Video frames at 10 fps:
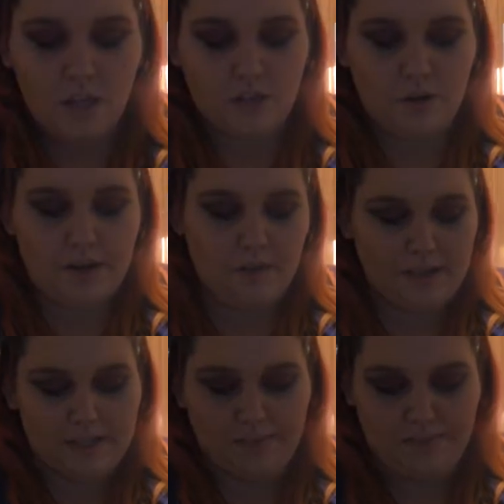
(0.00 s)
So anyways,
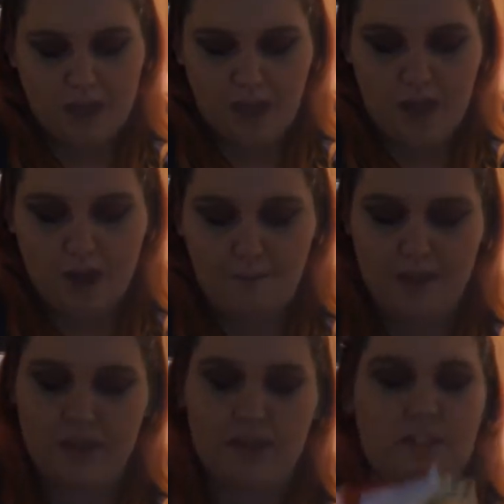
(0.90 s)

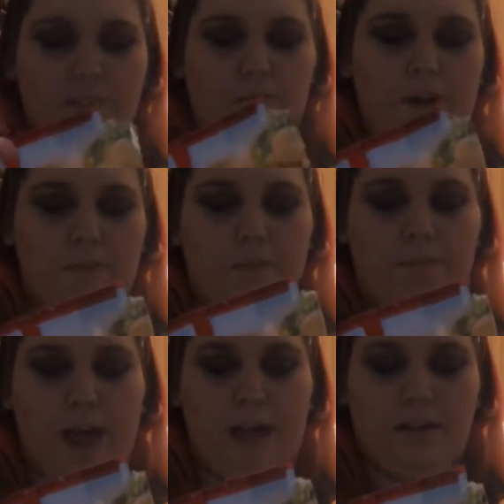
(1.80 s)
this is a pretty big
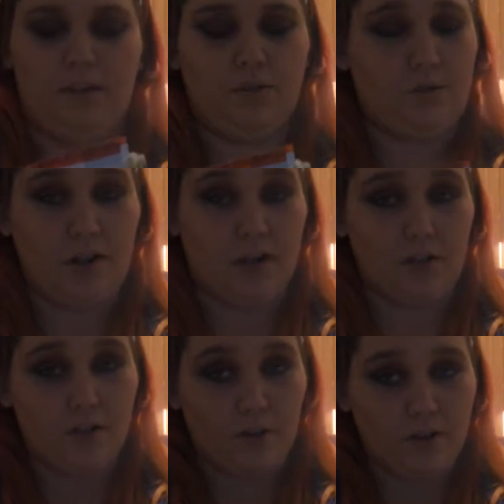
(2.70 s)
bag, so I'm not going
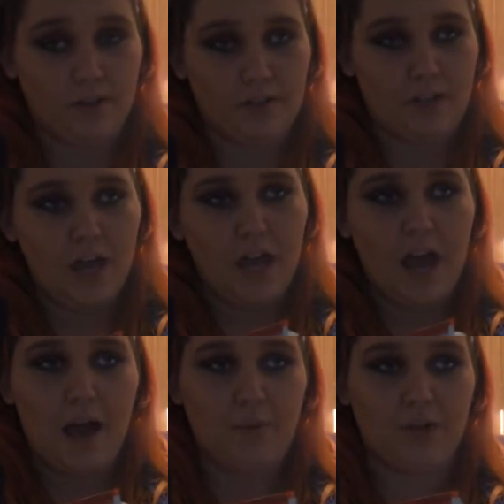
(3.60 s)
to do all this.
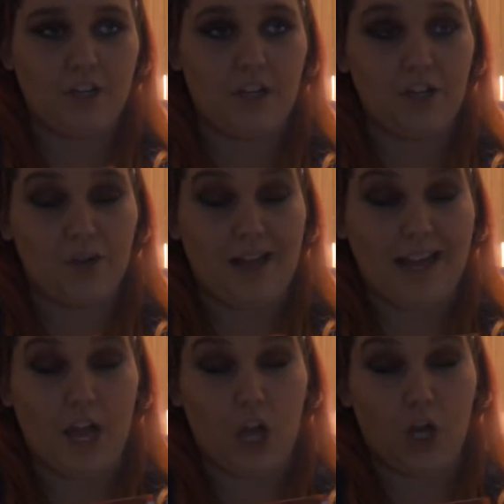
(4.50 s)
I'm only going to do
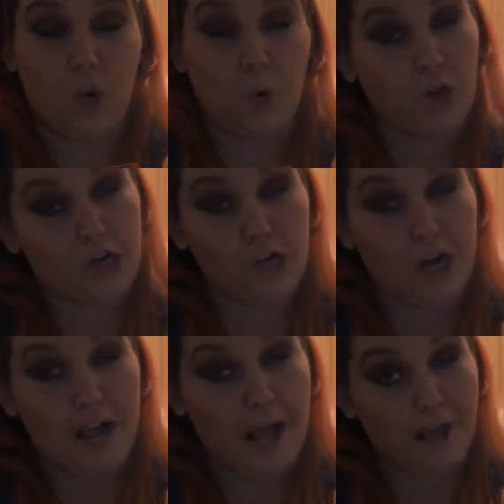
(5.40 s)
like a quarter or
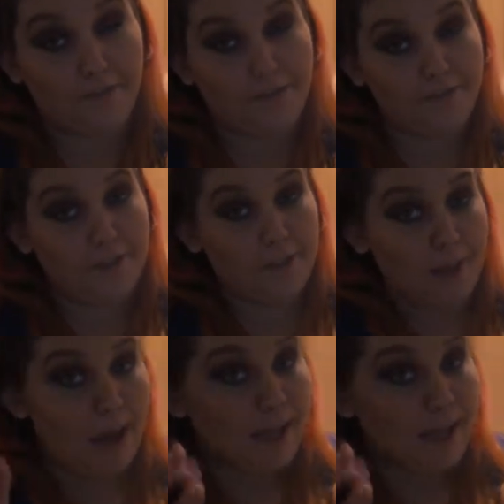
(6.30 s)
half of this bag,